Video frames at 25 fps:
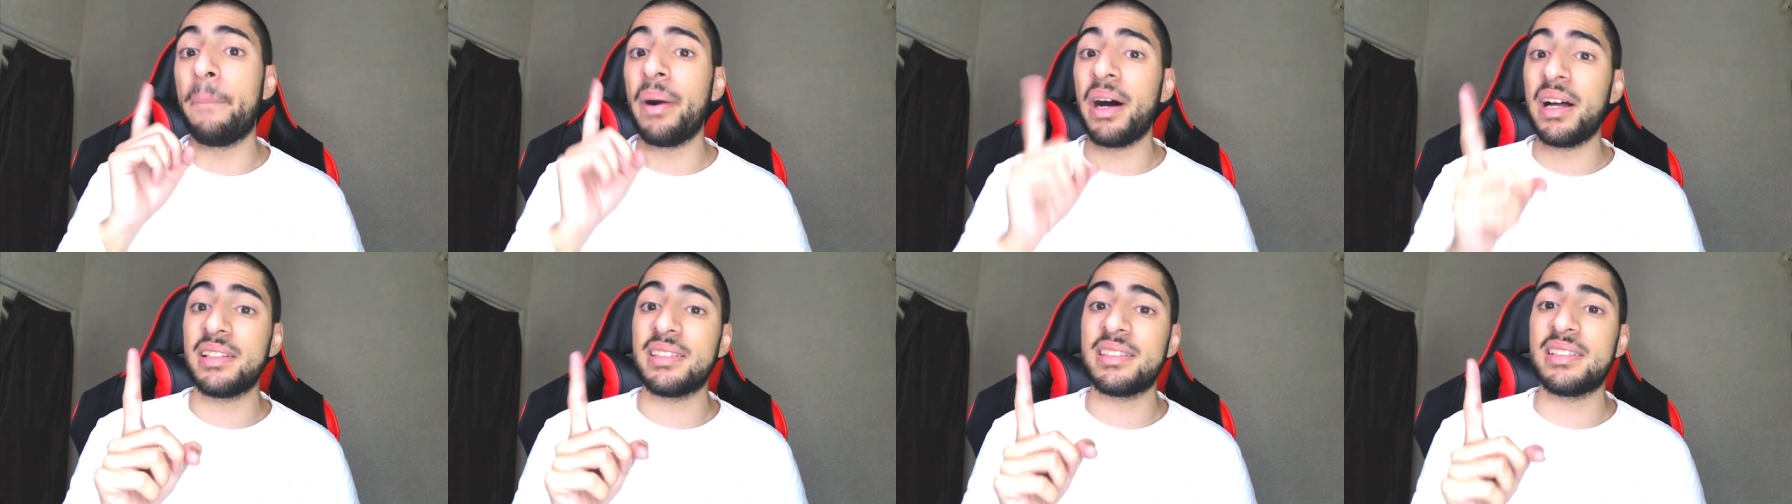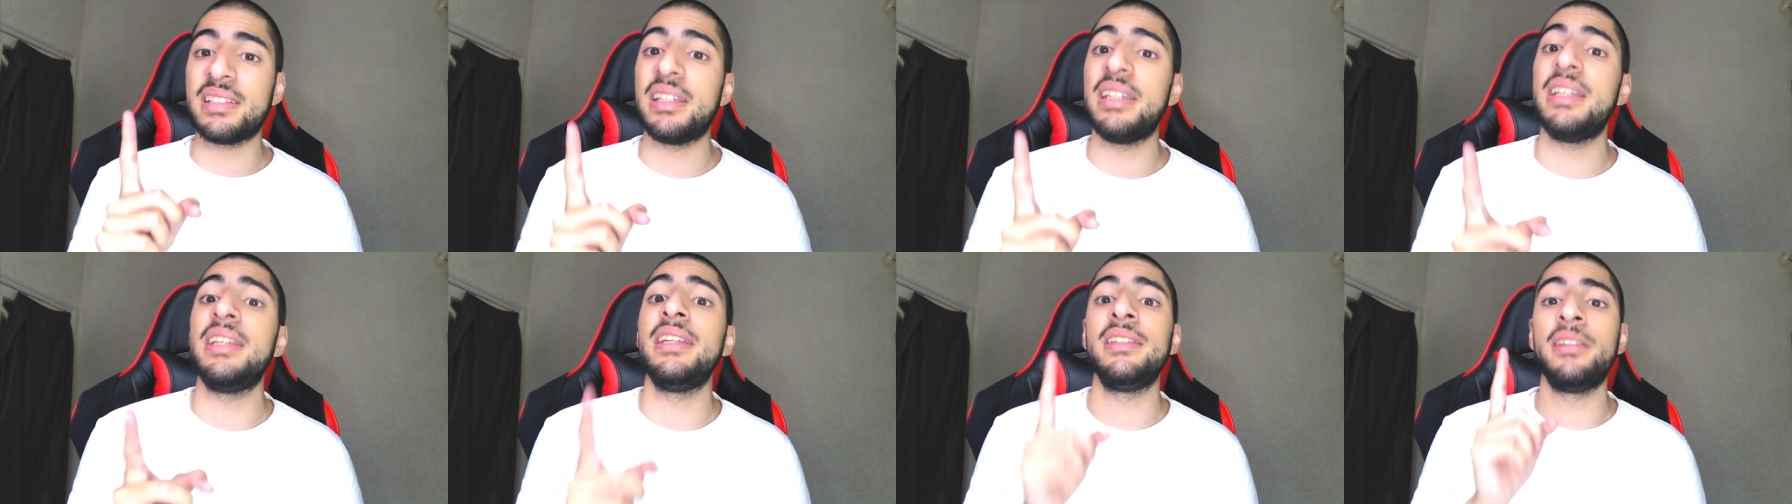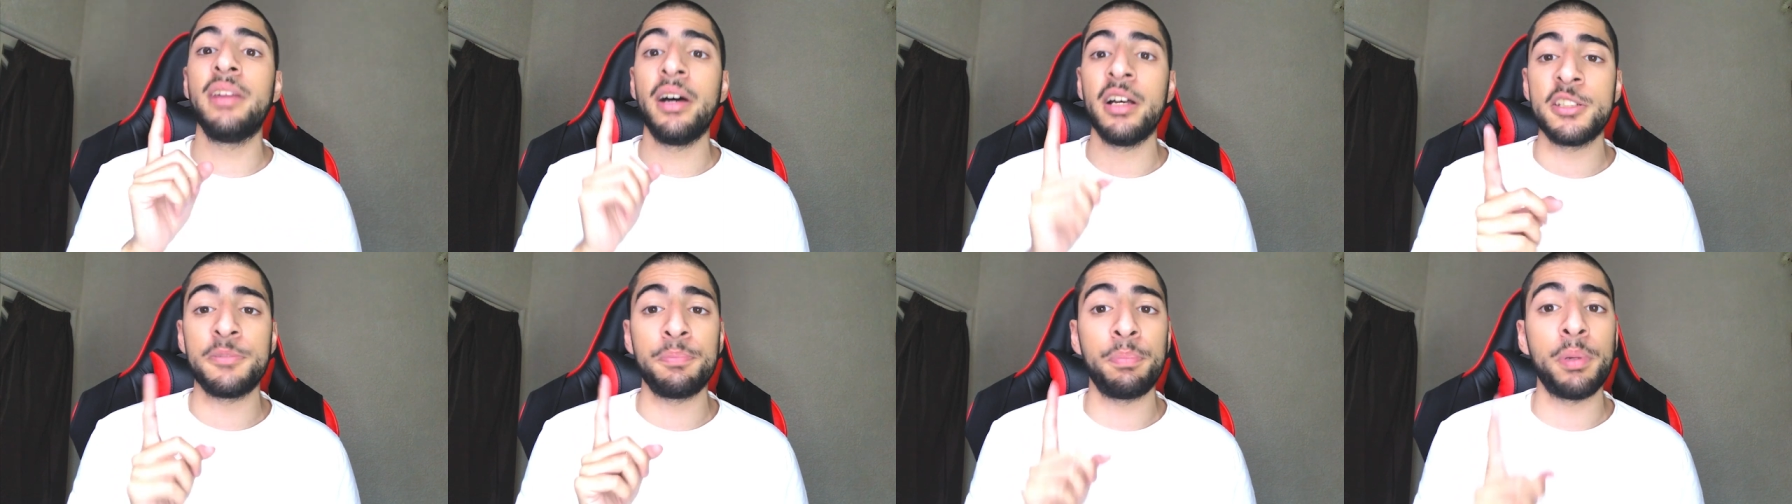but he
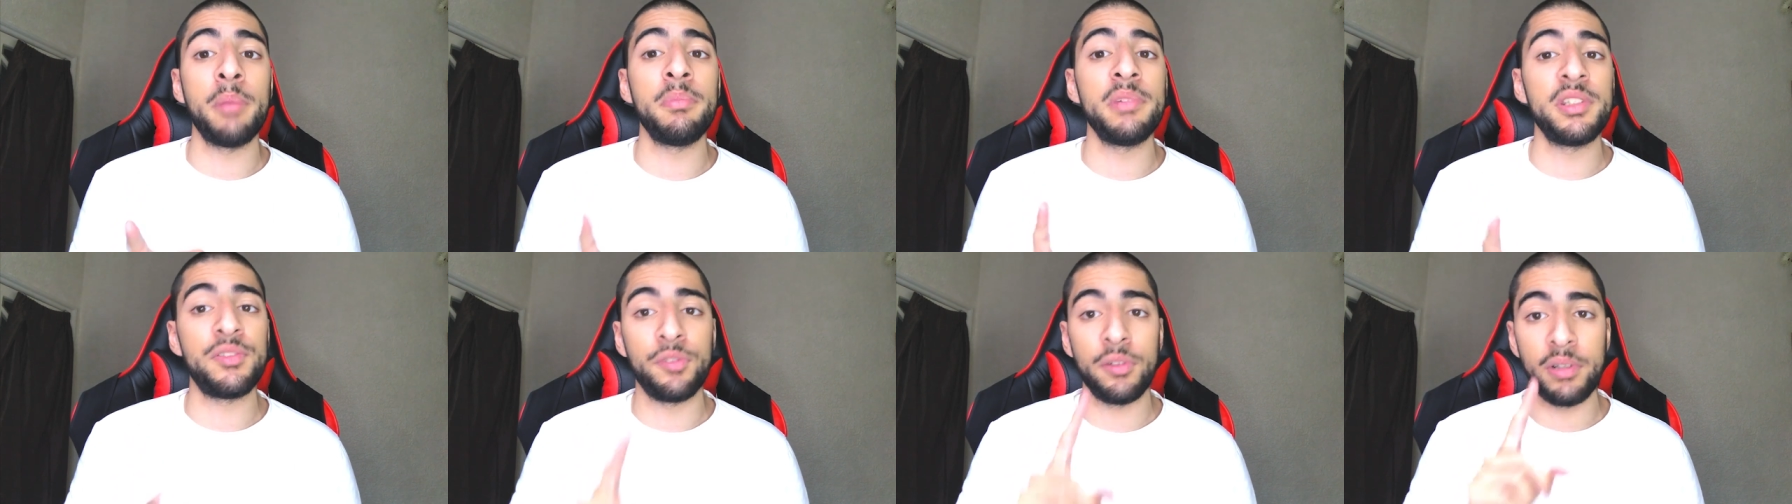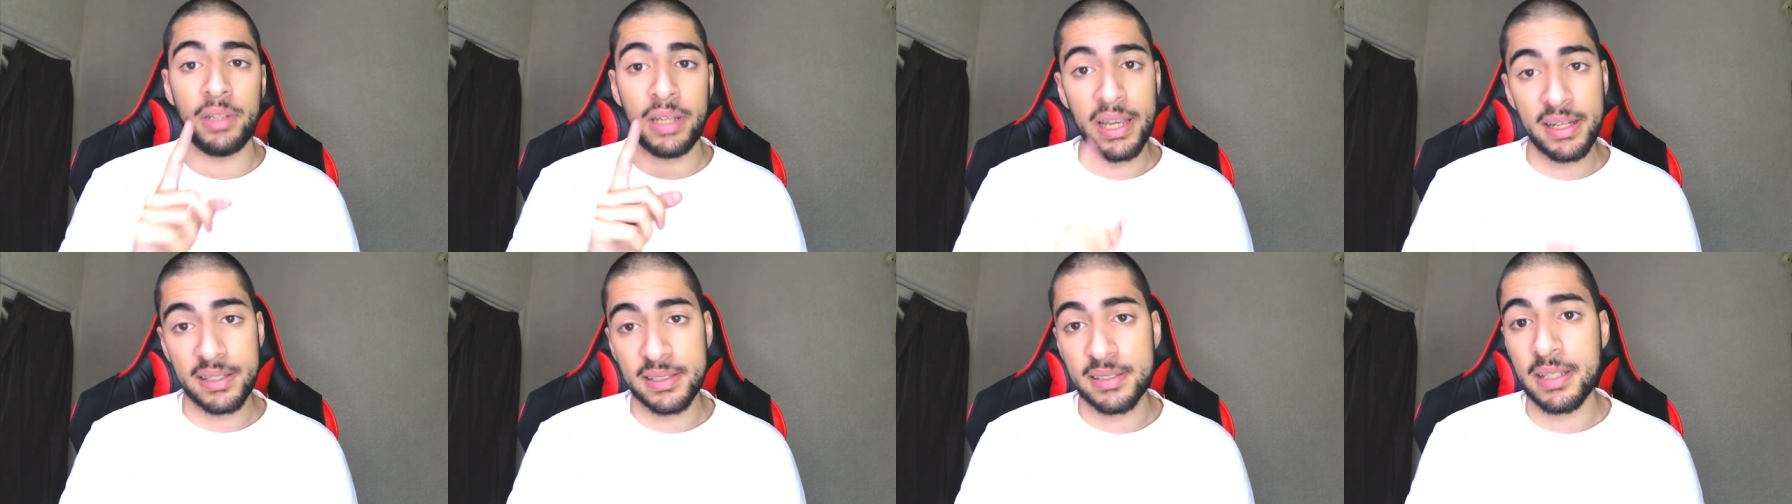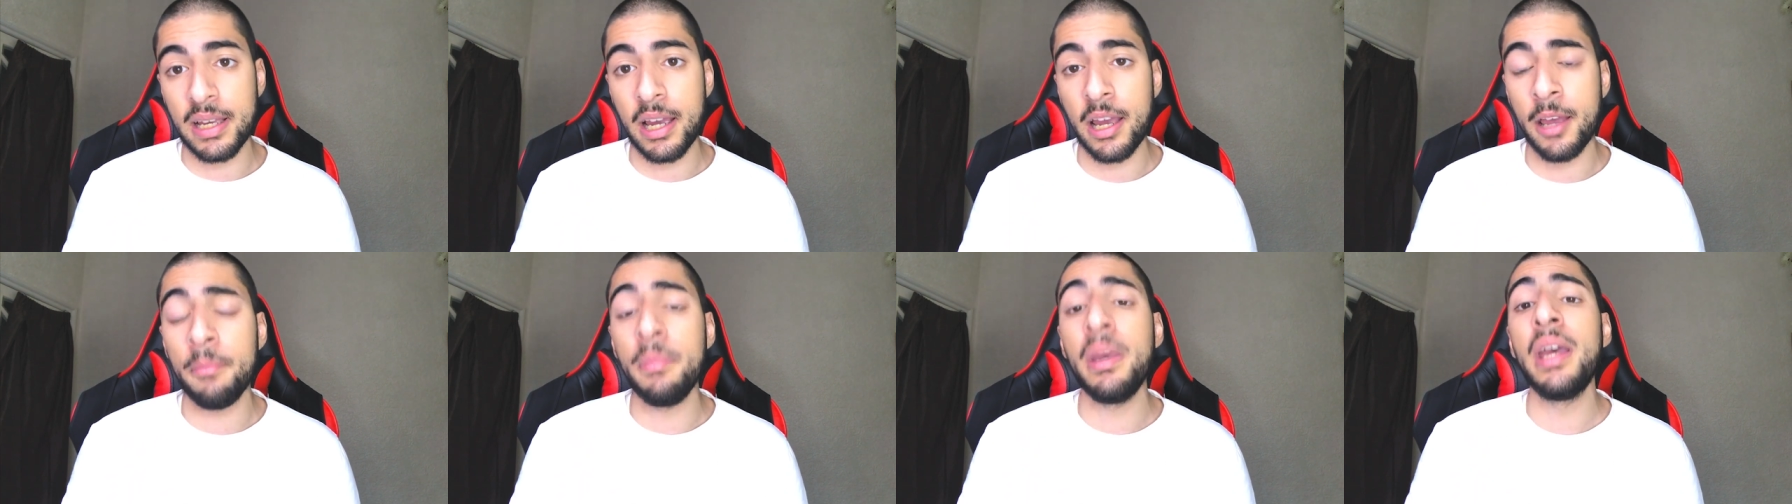does promise for next
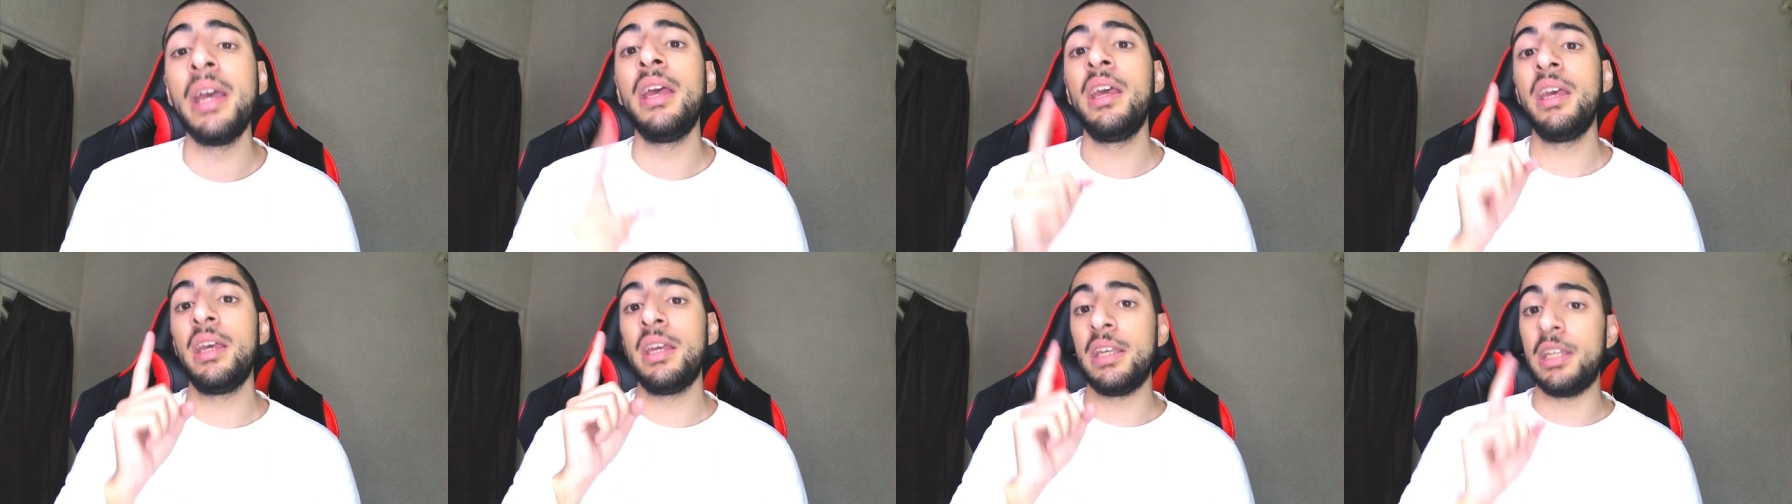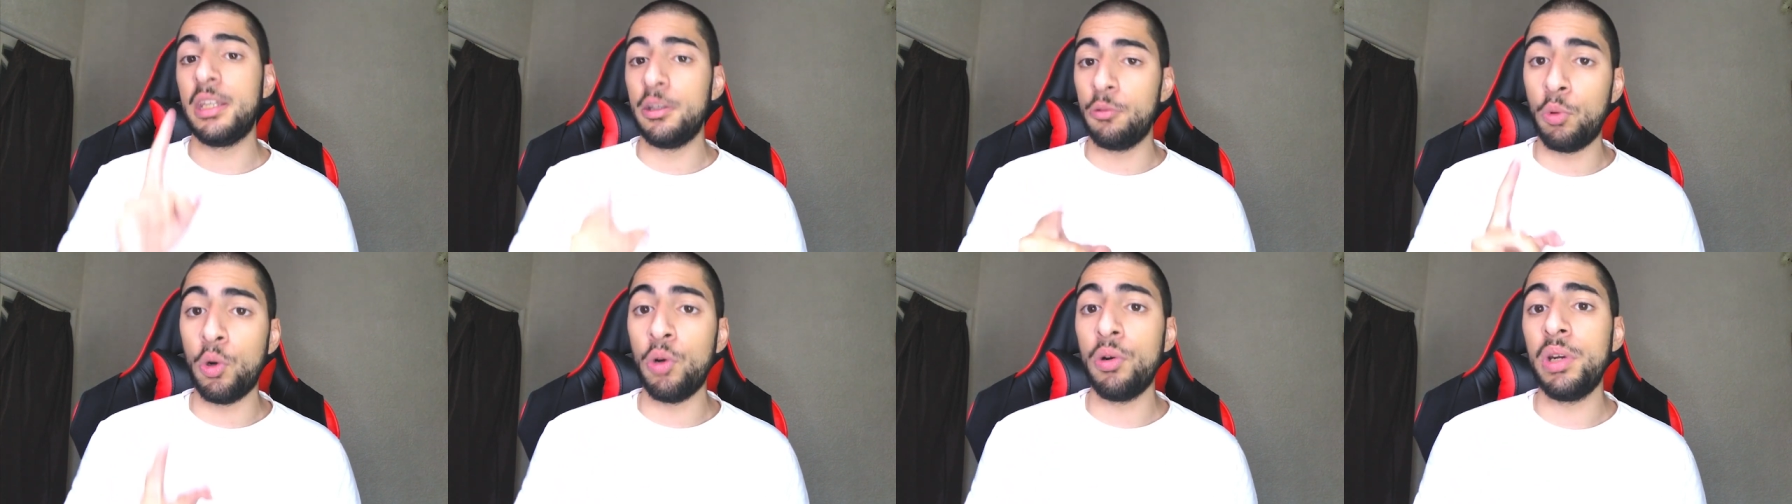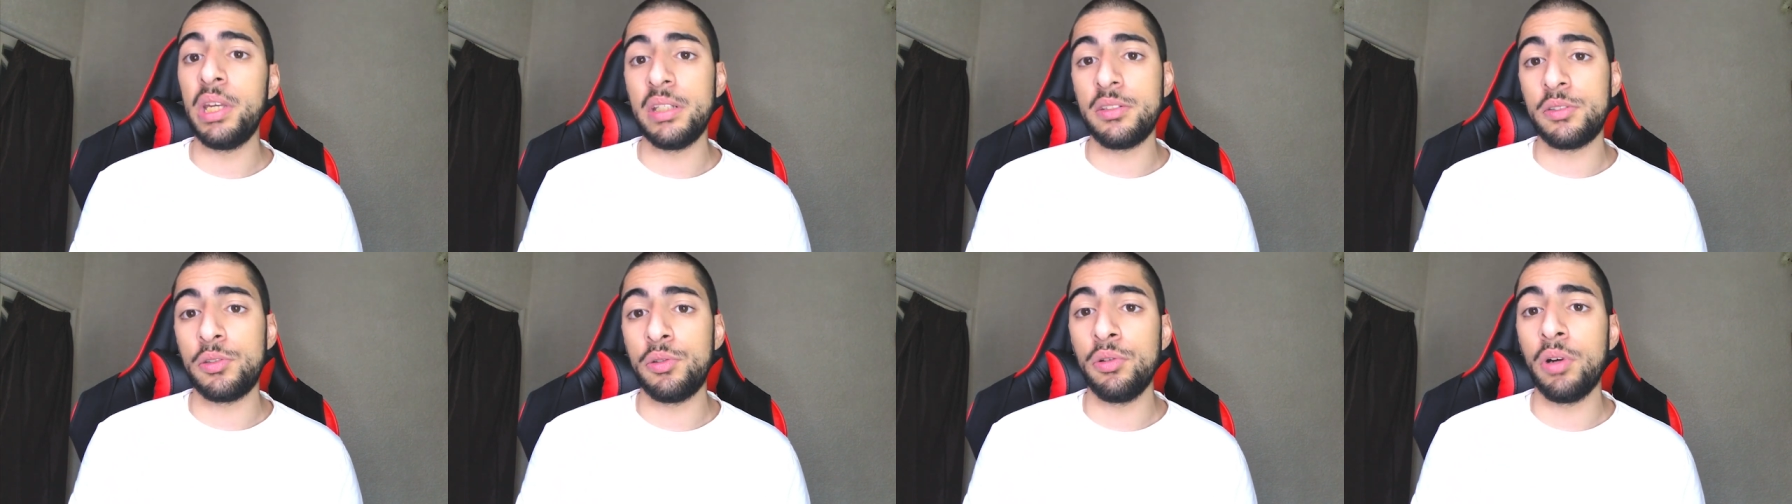time he will
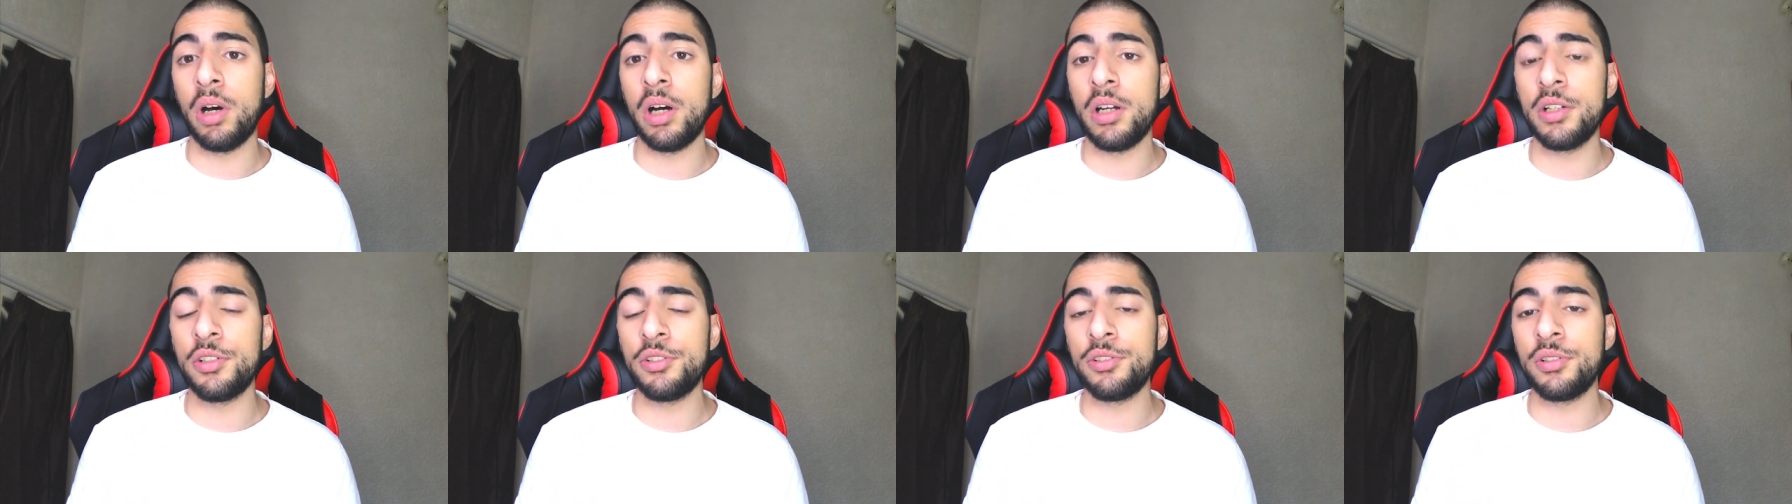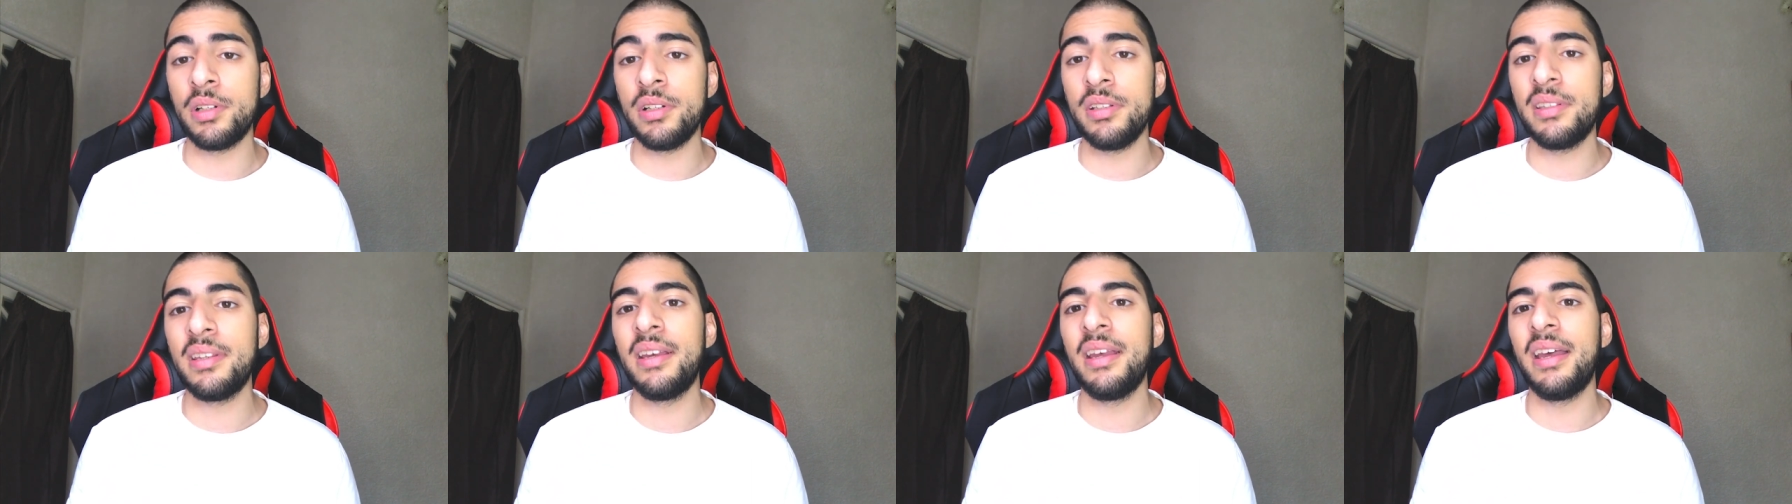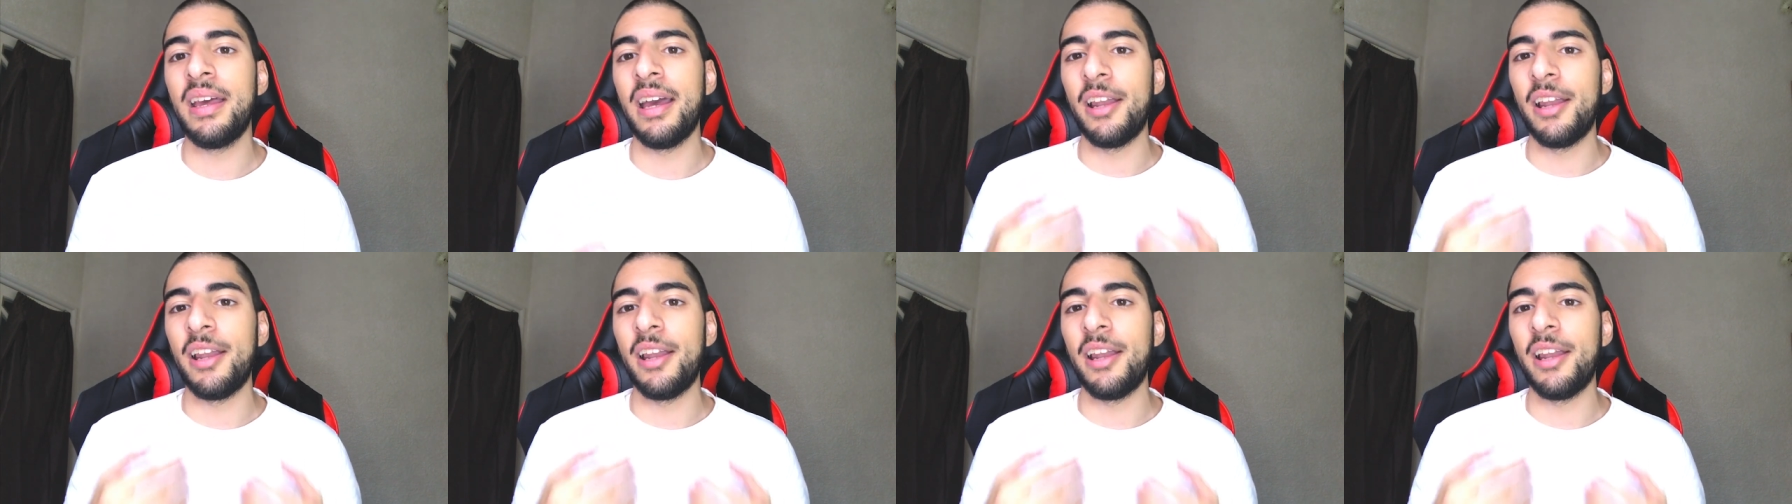hit two hundred,